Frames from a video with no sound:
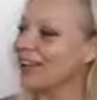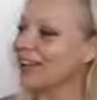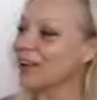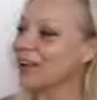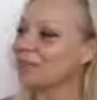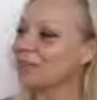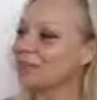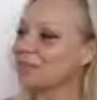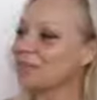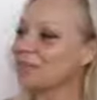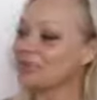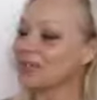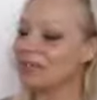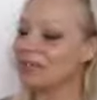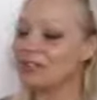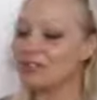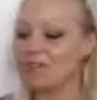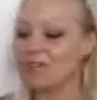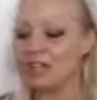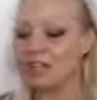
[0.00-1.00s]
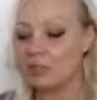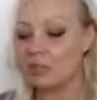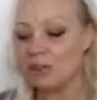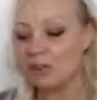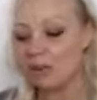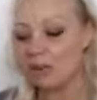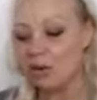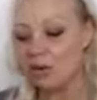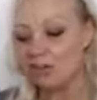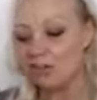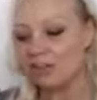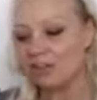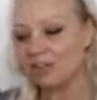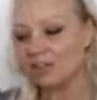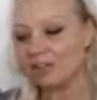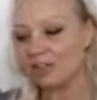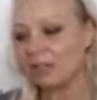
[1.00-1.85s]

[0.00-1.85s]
Yeah. So there'll be more things.